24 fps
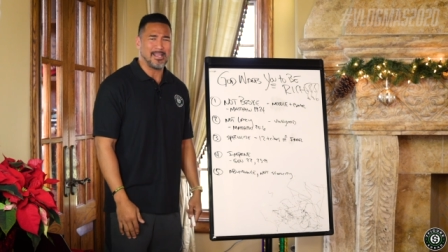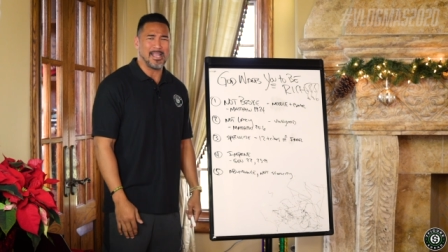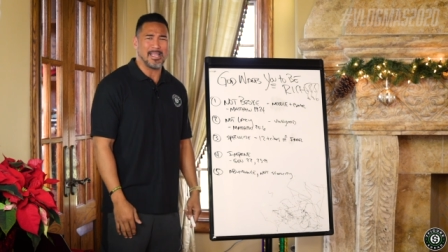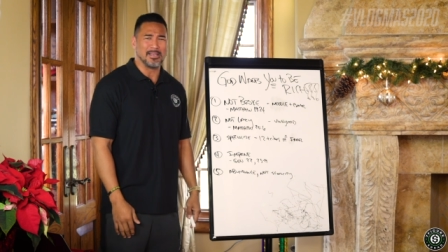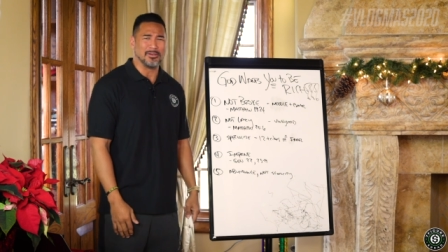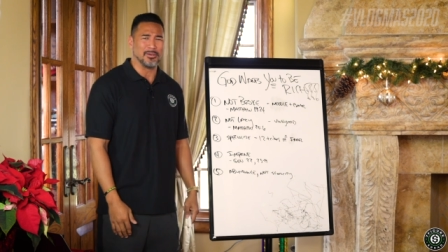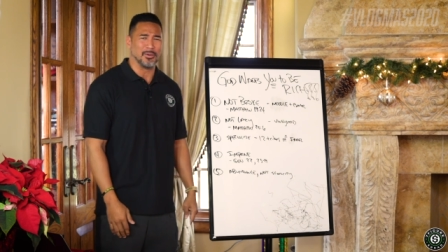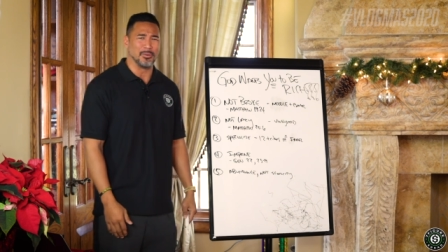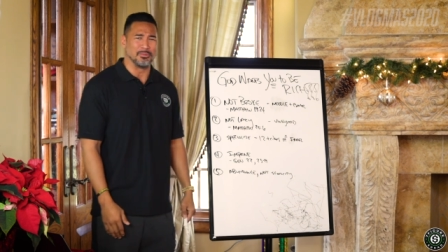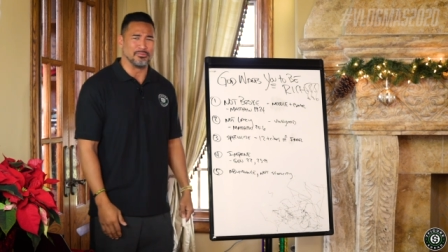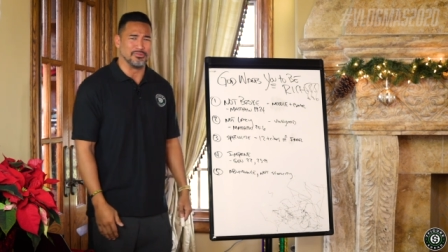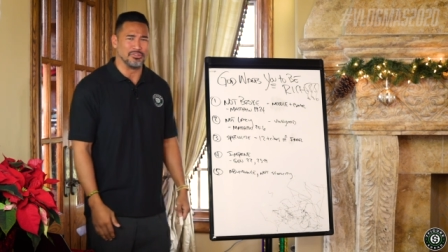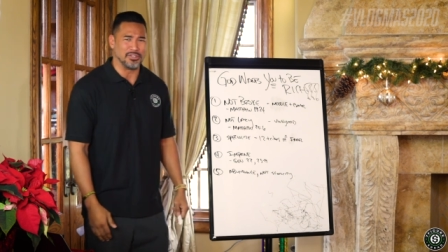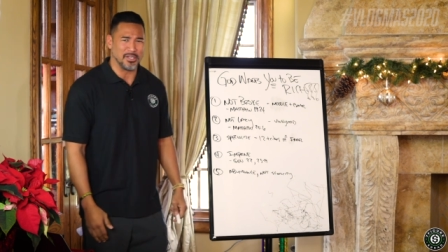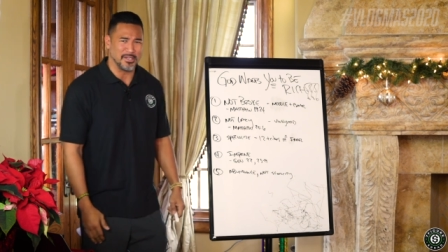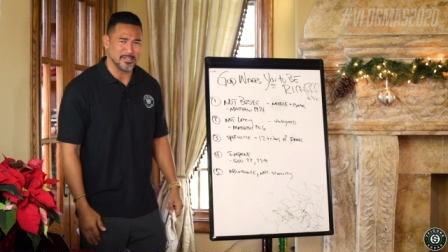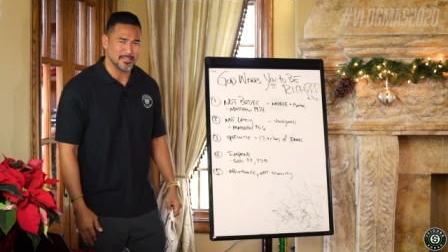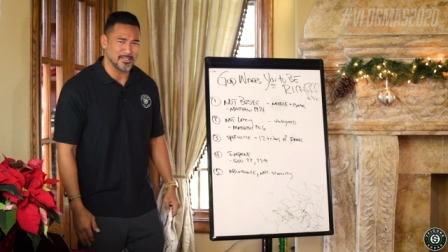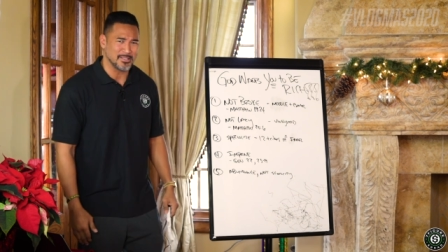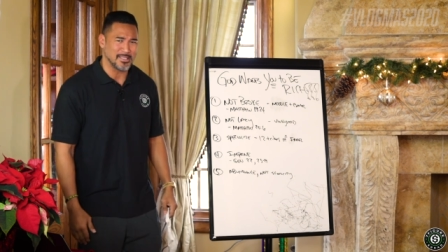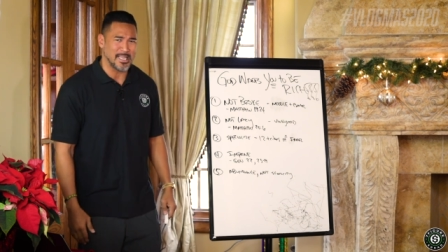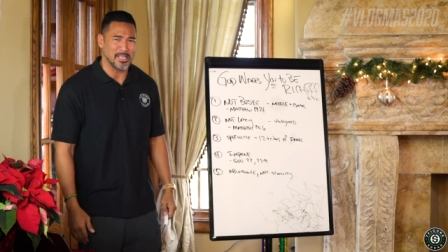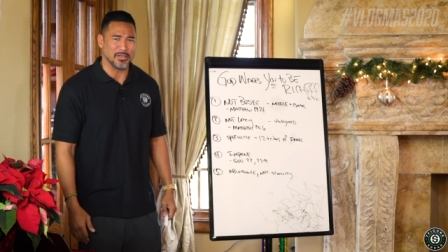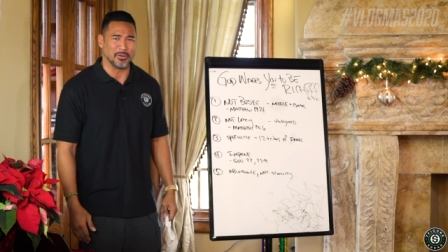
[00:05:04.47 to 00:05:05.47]
he ain't no
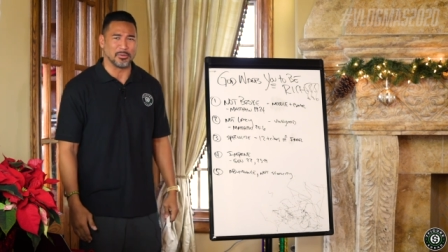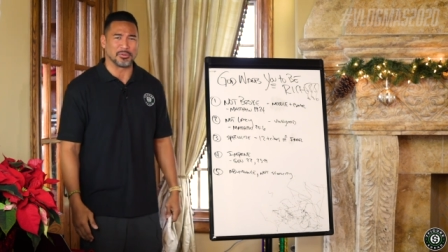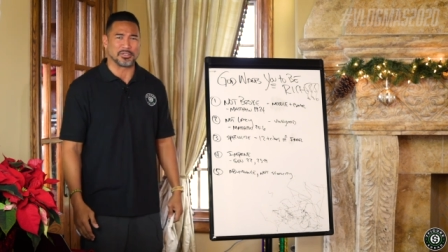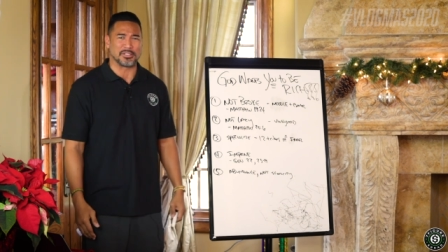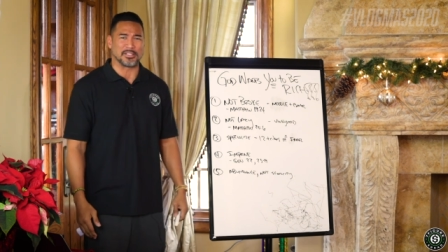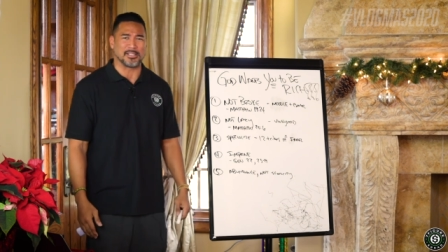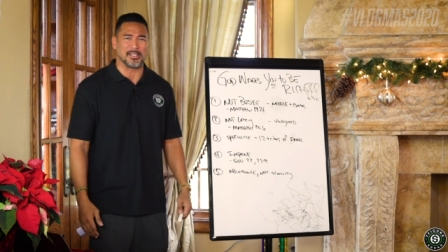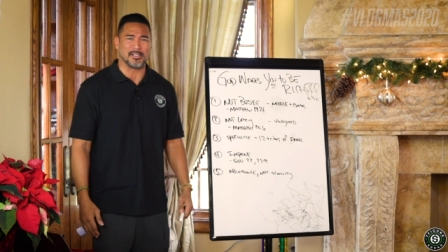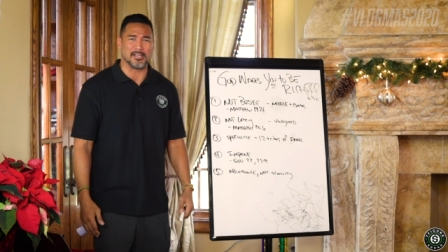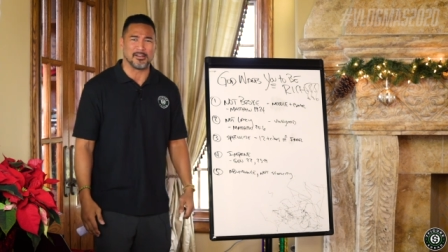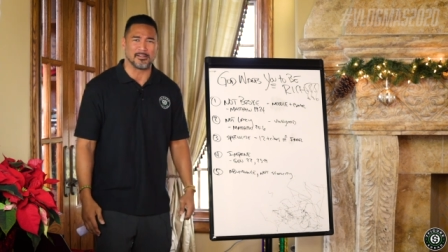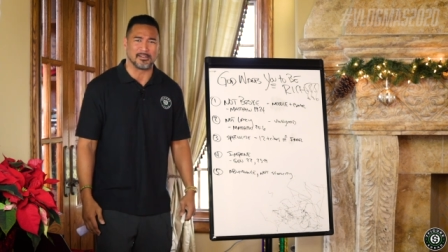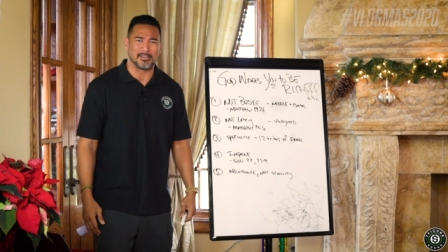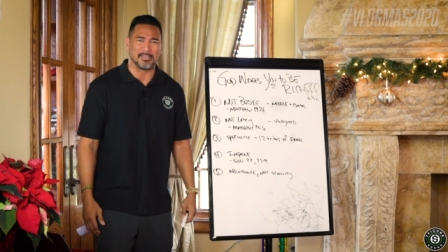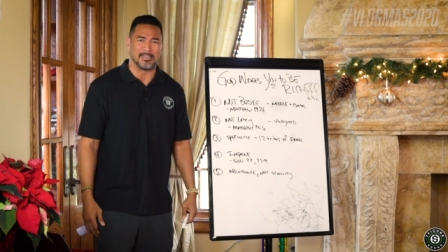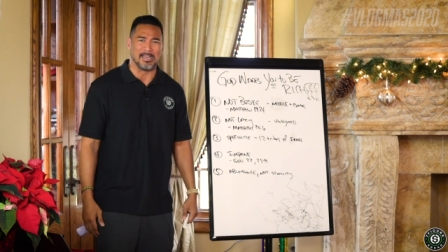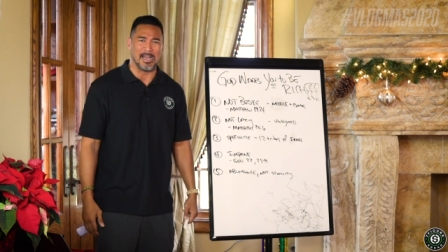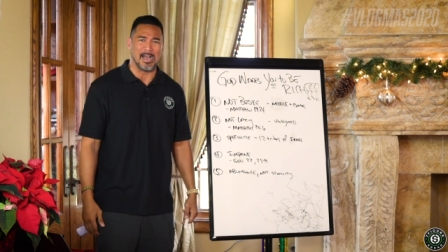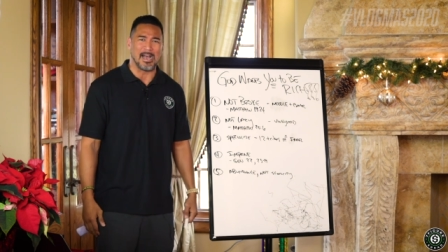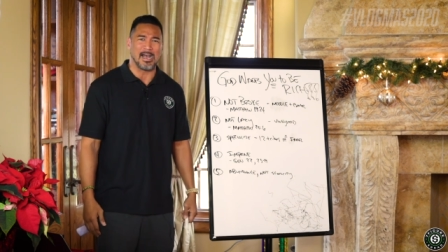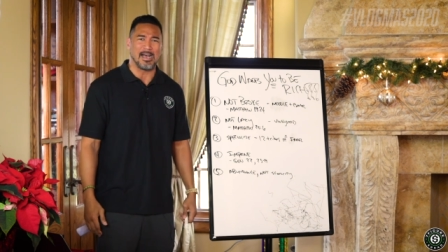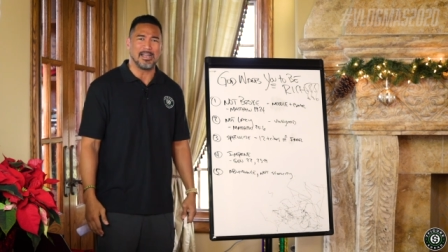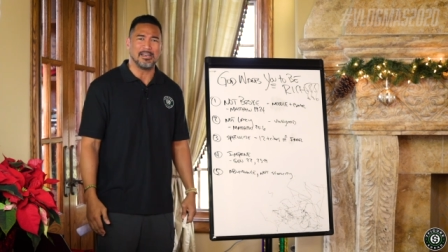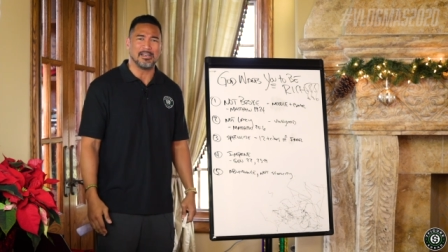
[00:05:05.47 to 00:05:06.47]
Jesus. He ain't no son of
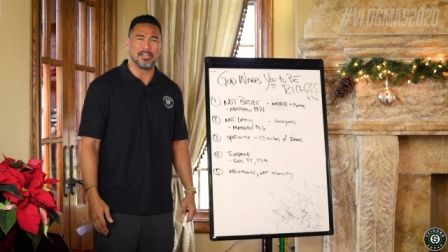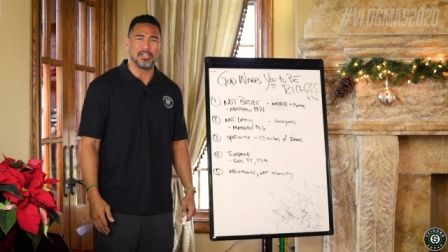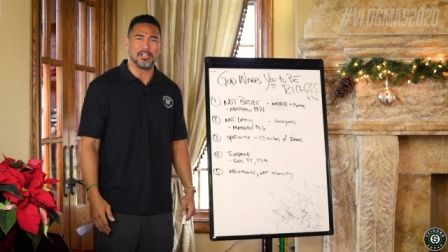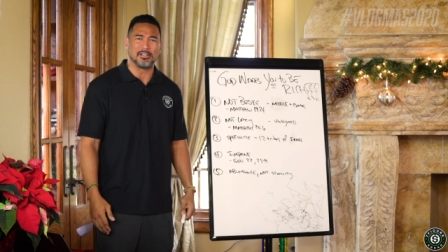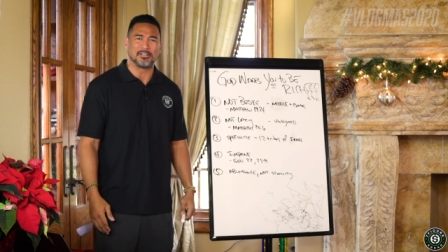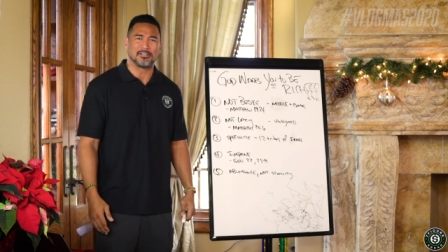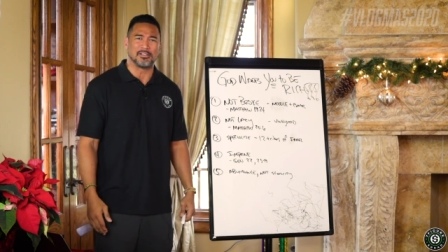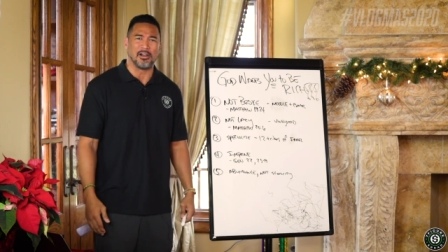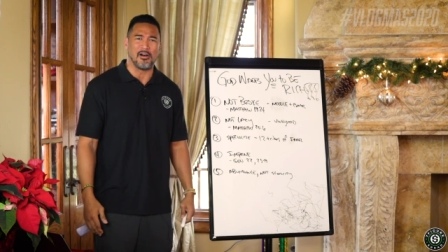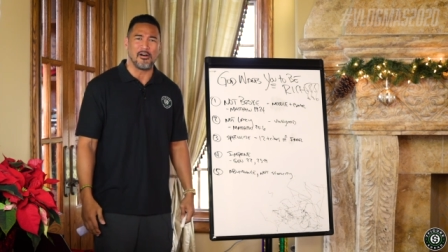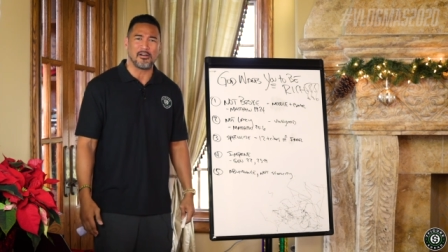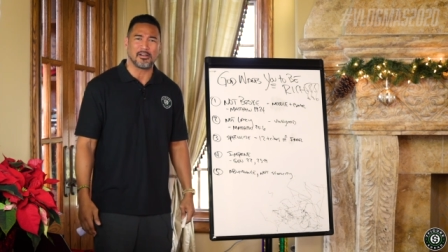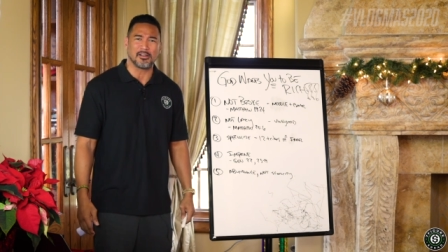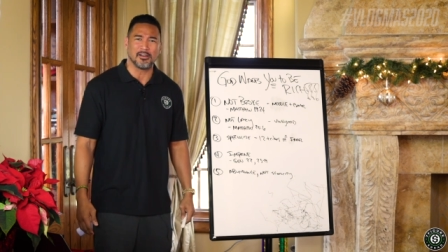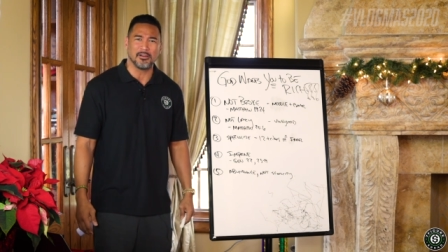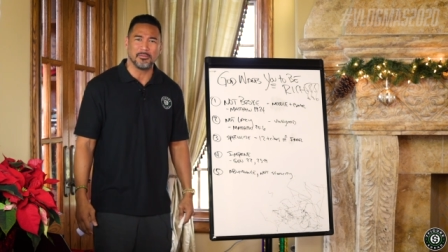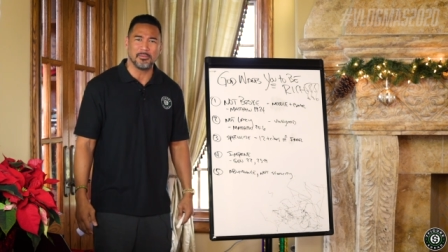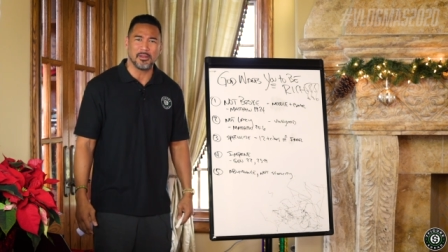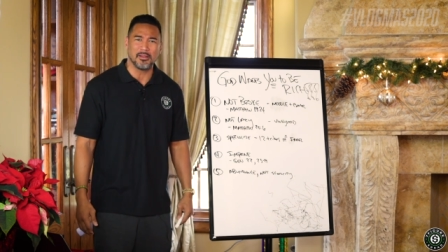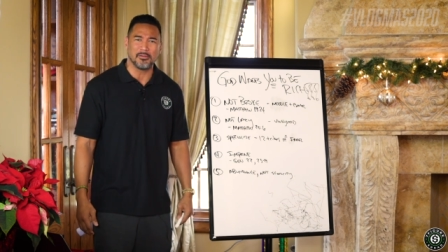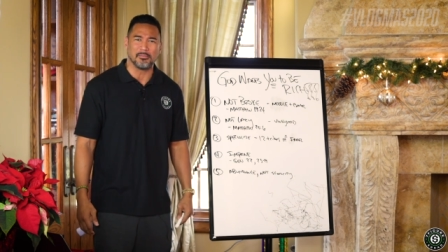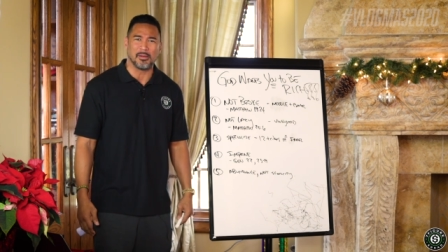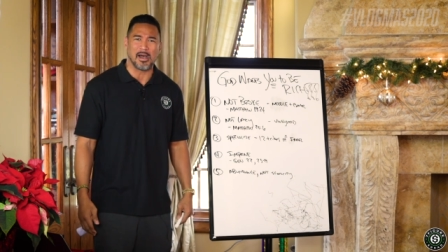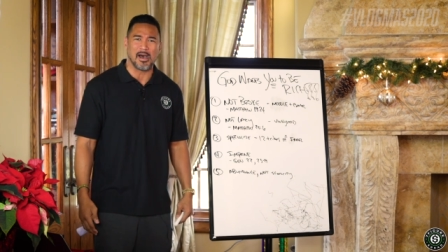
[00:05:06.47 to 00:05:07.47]
God. Are you talking to
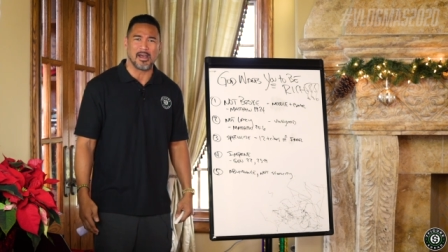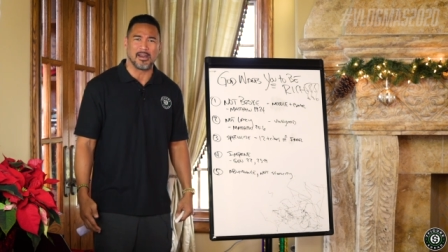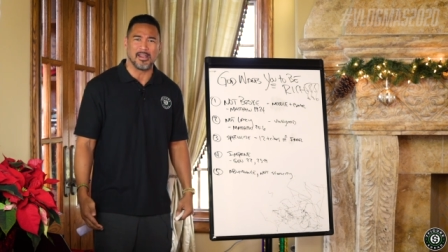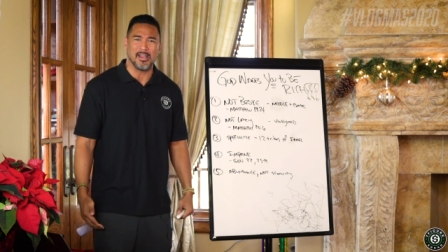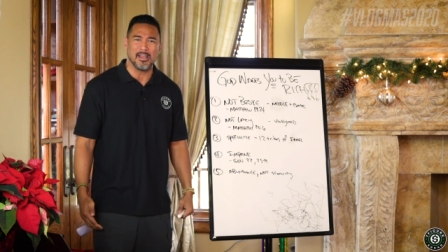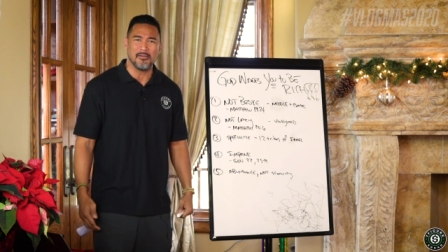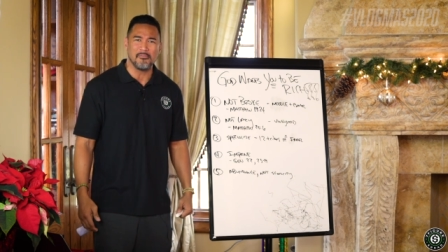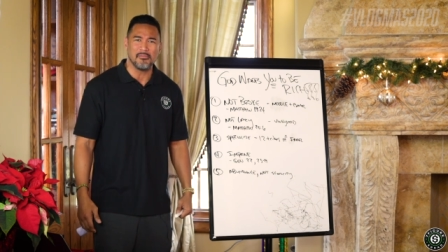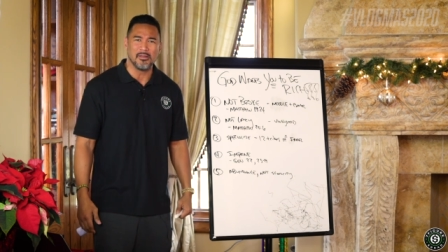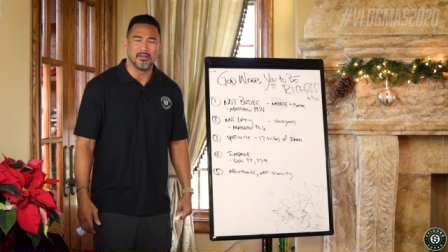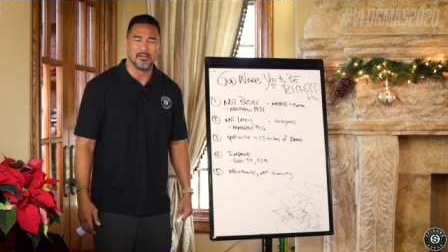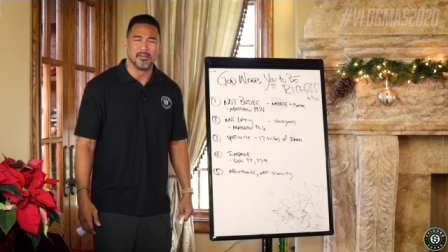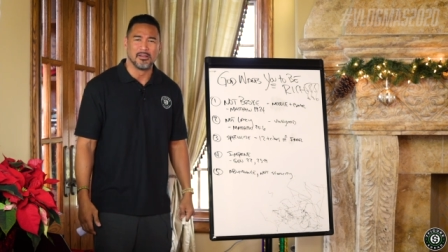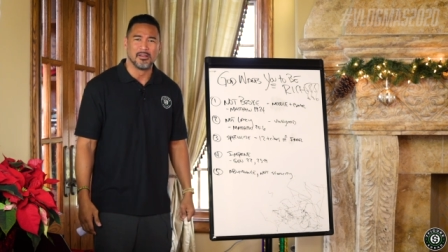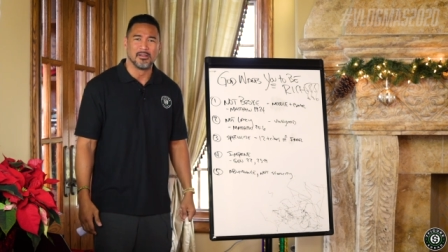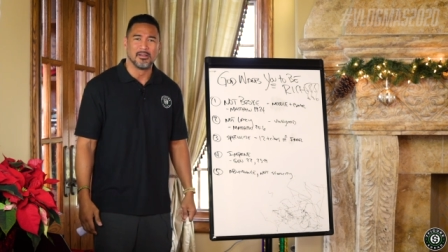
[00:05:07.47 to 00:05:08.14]
me about him?